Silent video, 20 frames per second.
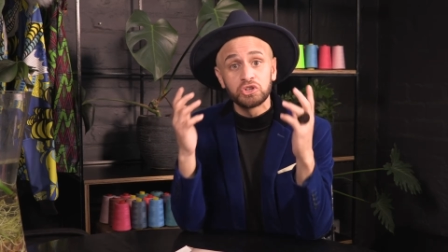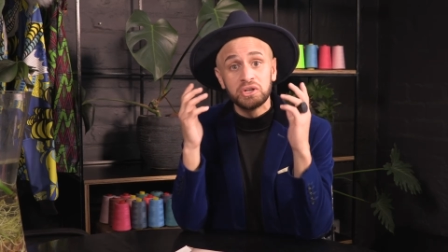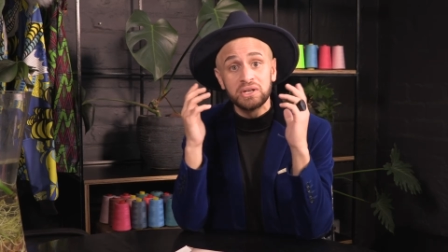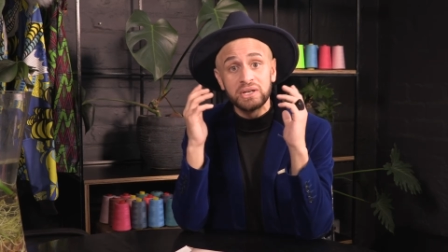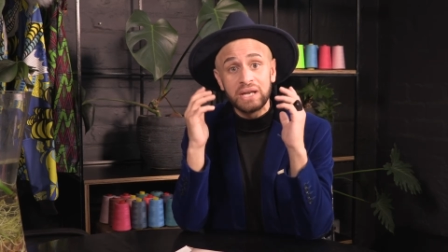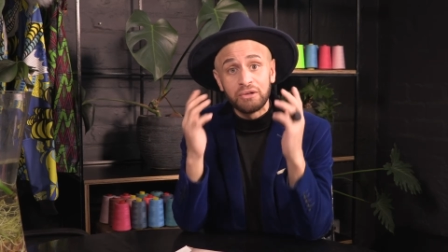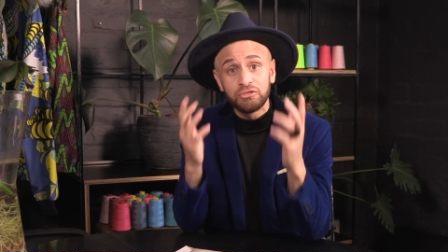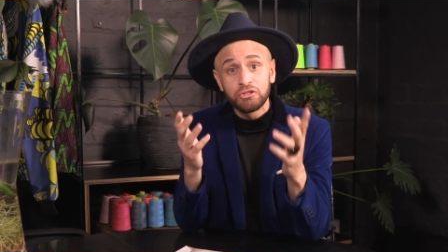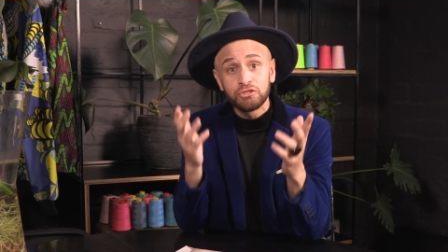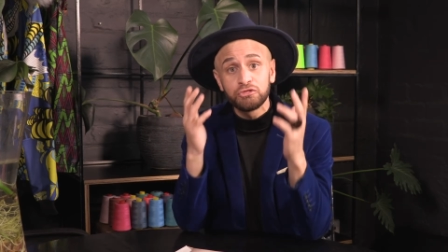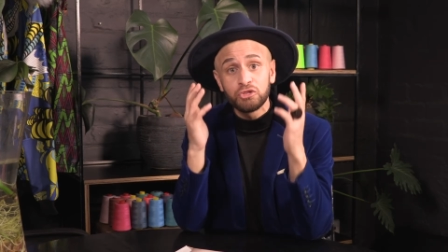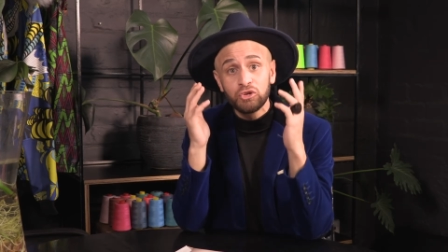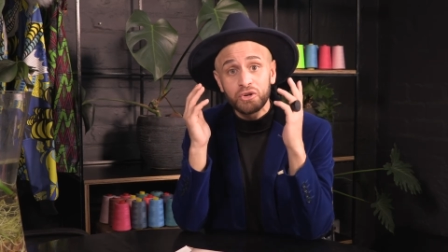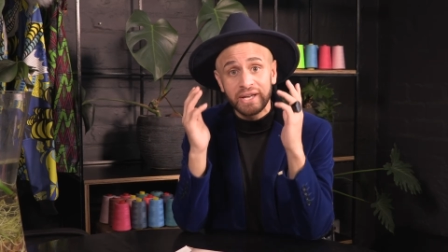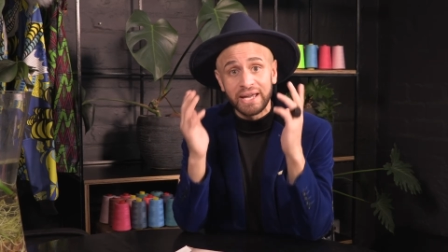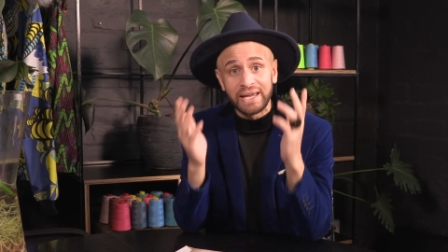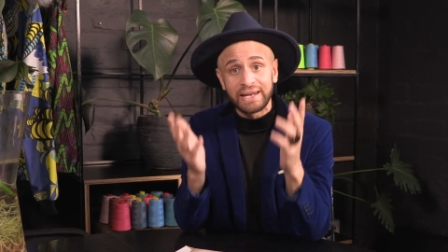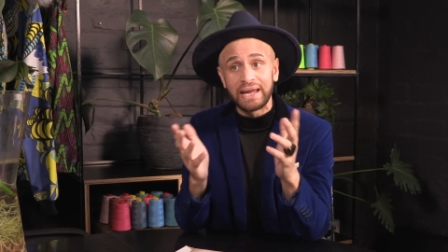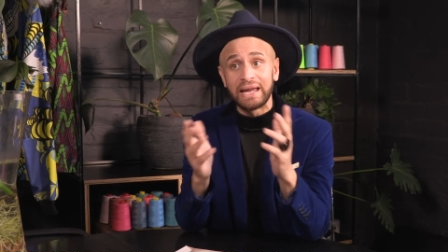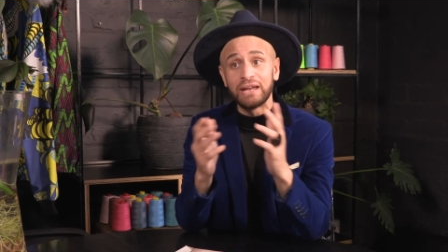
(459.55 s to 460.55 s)
So never
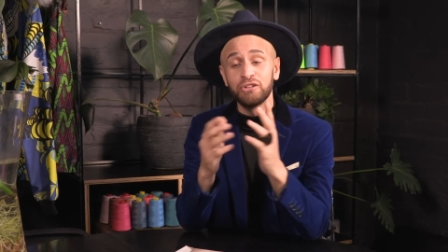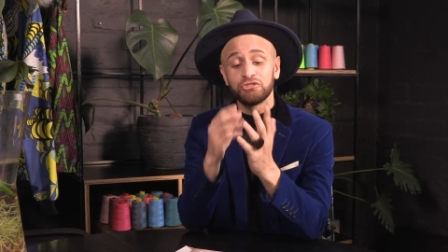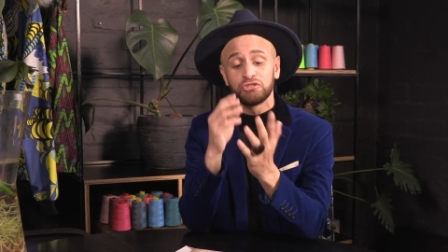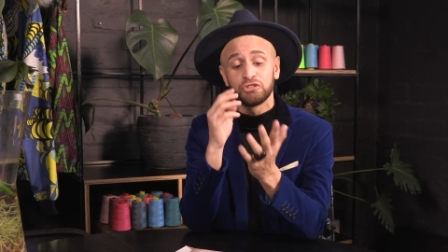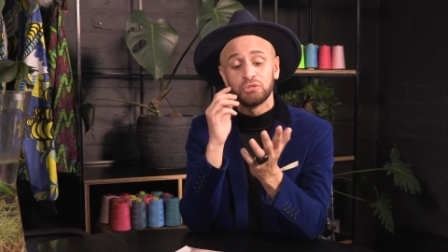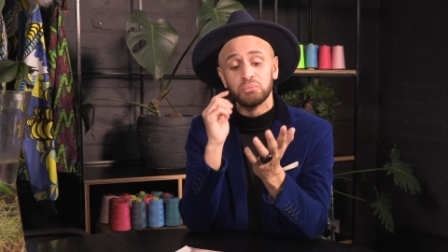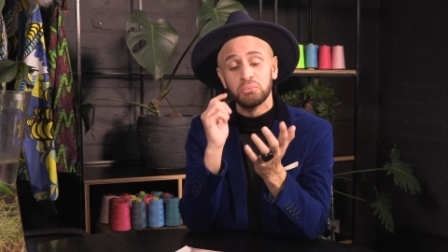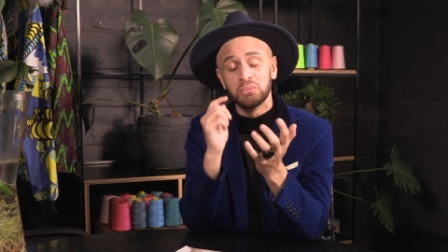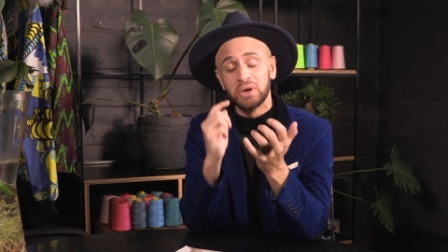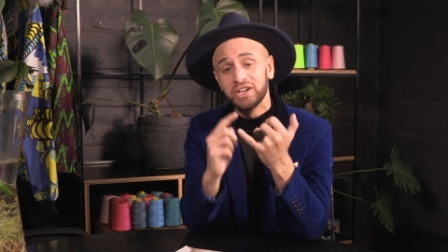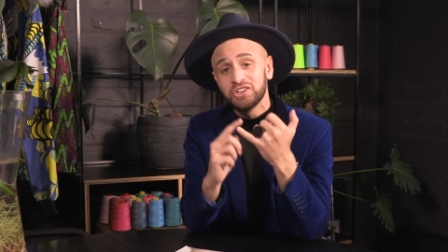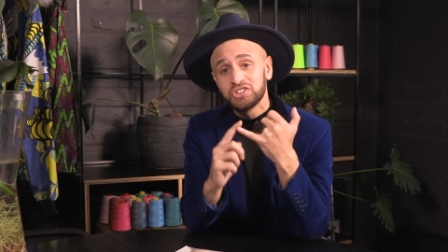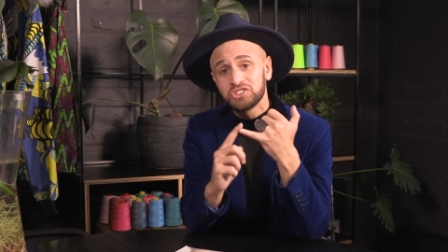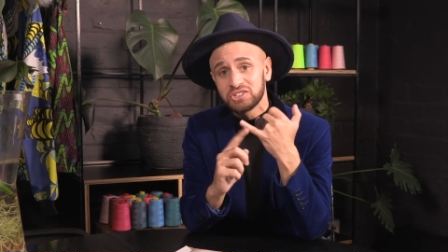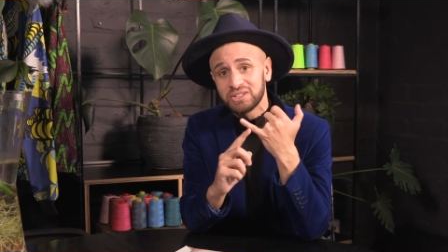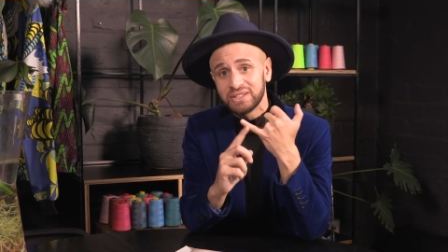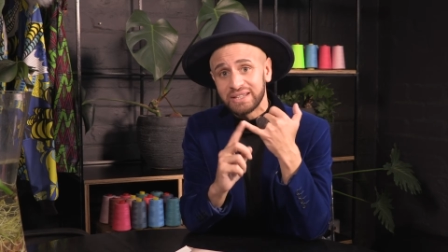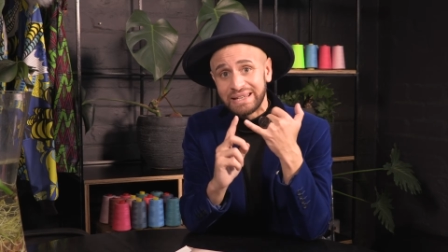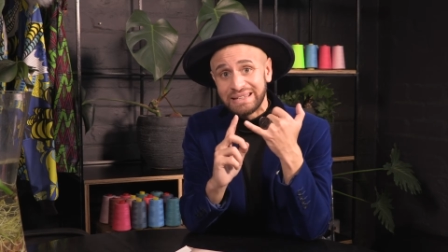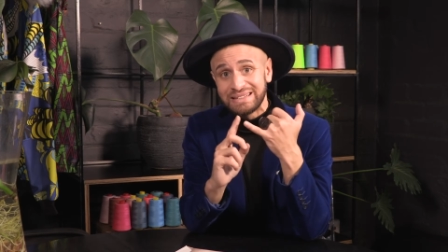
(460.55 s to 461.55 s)
forget,
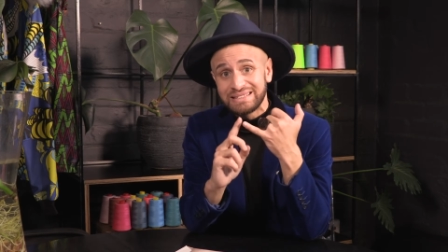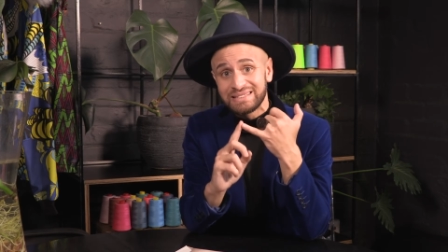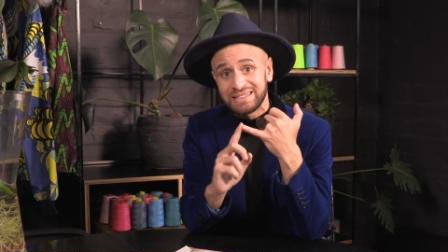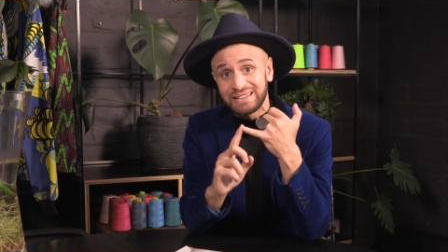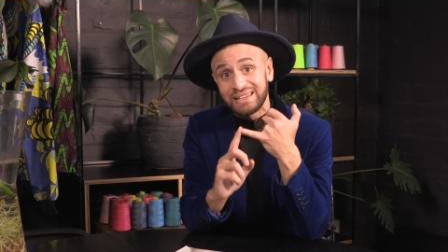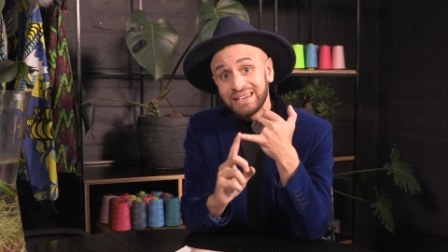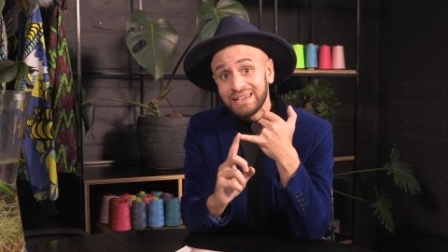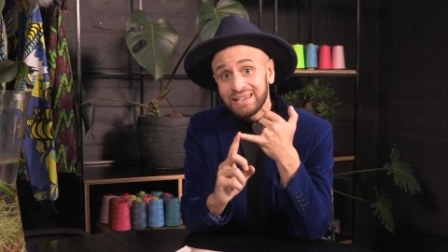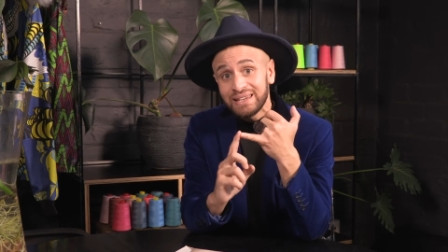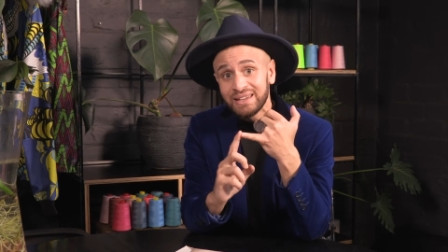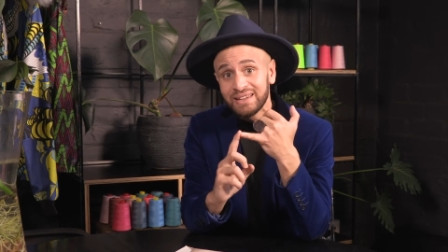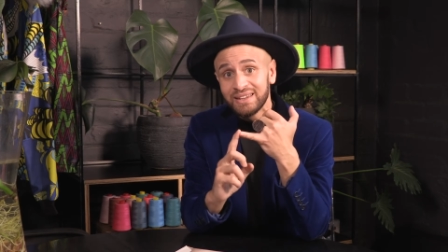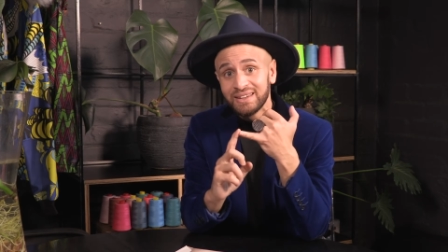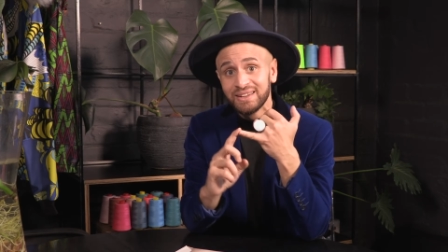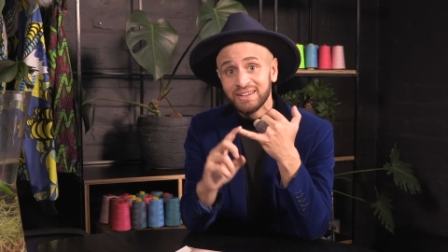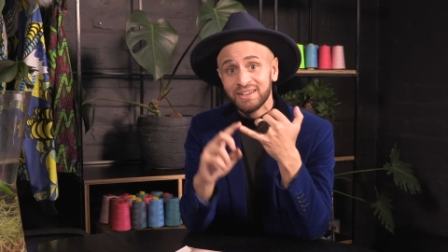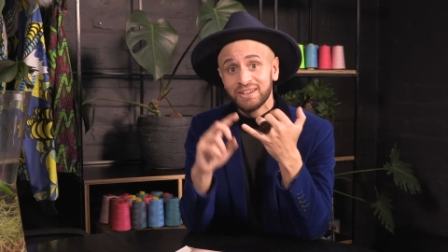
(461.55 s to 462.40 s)
information is key,